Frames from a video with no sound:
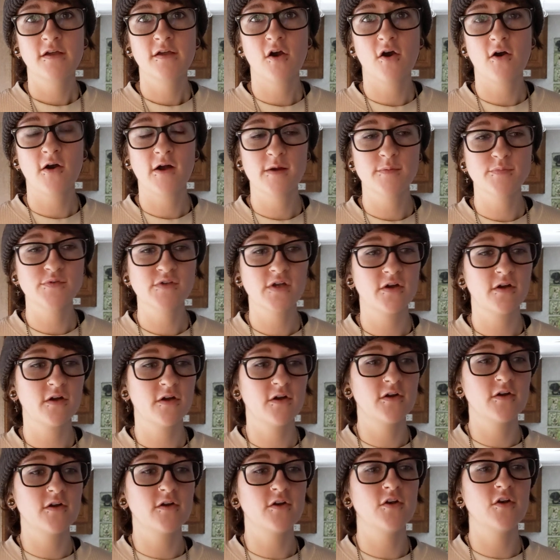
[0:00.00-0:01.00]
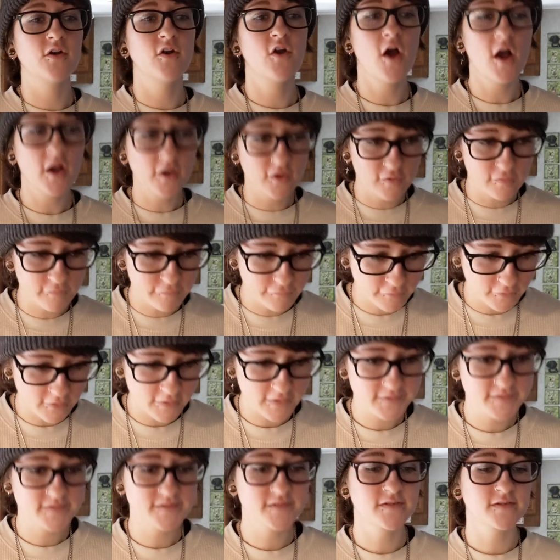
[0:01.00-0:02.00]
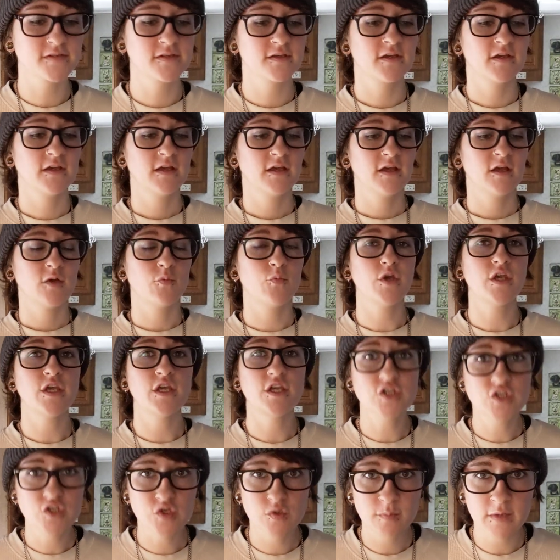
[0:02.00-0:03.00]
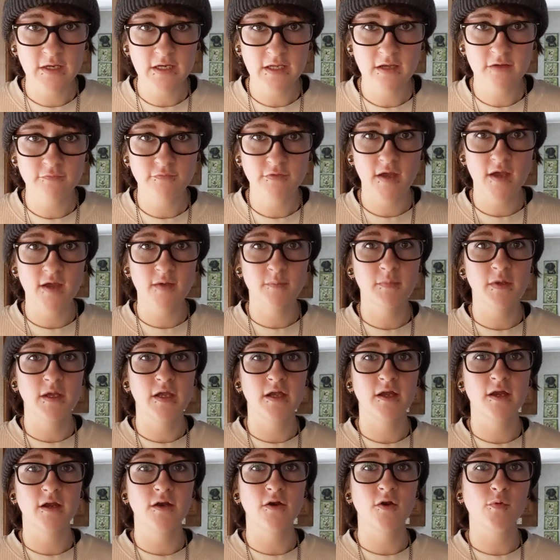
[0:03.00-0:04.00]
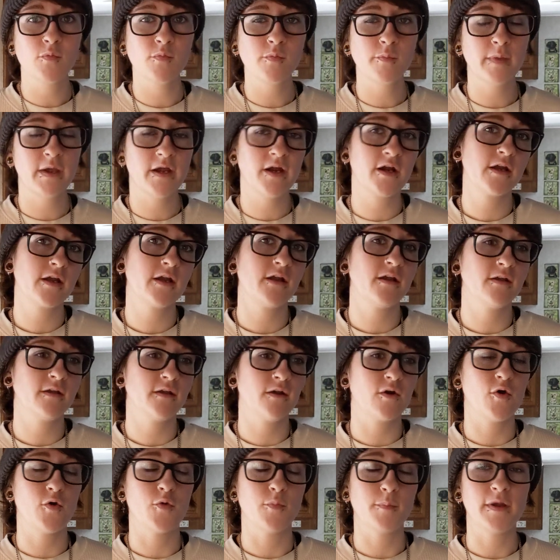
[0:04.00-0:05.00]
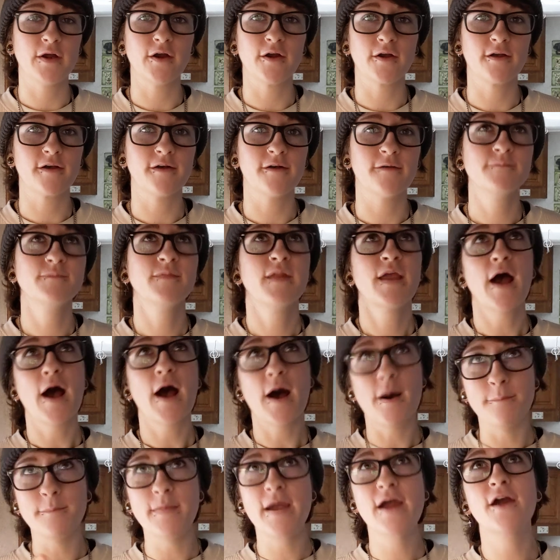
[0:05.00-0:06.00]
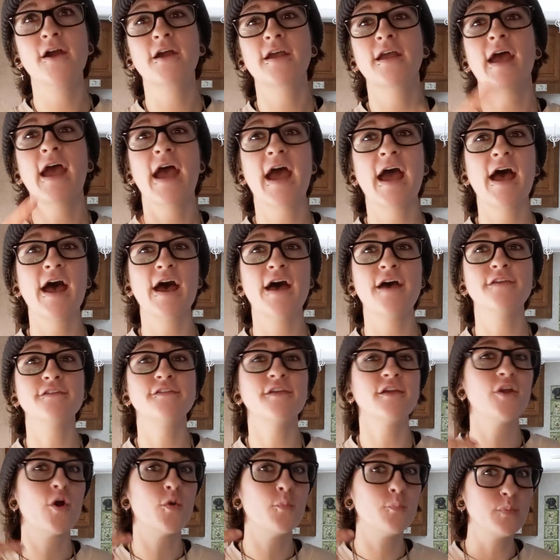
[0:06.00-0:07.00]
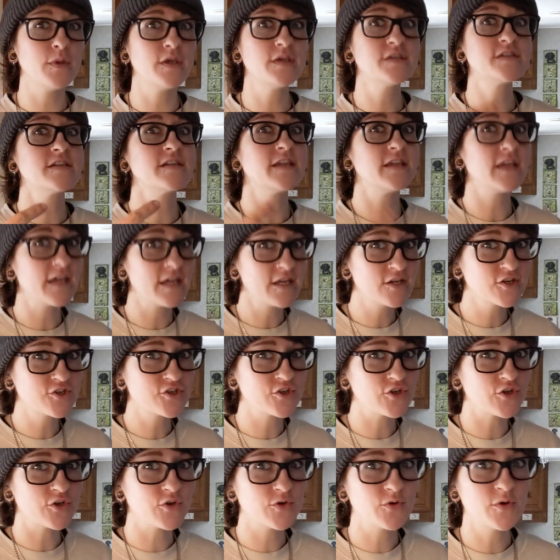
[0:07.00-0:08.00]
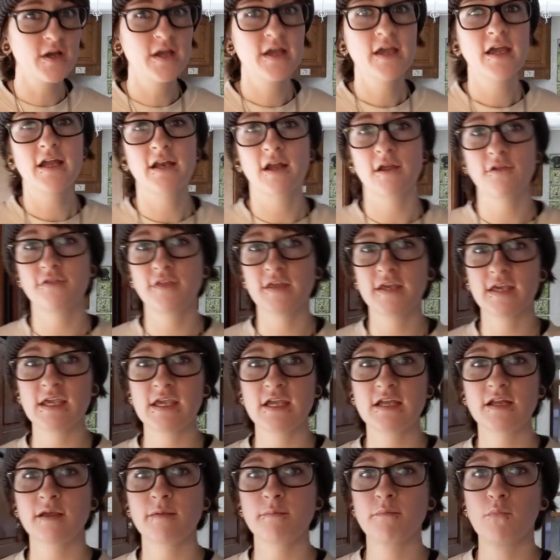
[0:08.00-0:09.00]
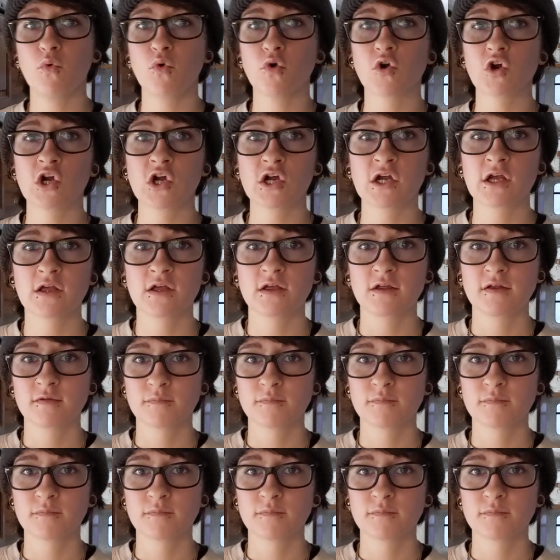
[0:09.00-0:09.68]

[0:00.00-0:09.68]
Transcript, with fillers: Carbs are not good for us. We eat too many of them and America America, America has an obesity issue, and I think eating more